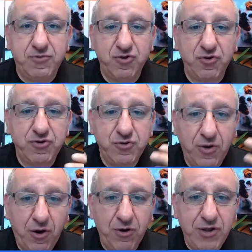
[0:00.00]
So
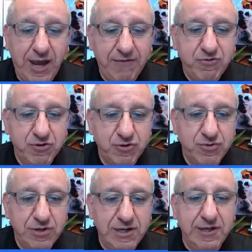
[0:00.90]
all you have to
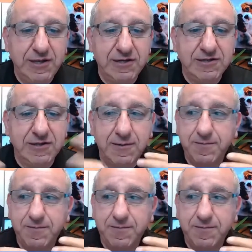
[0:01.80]
do is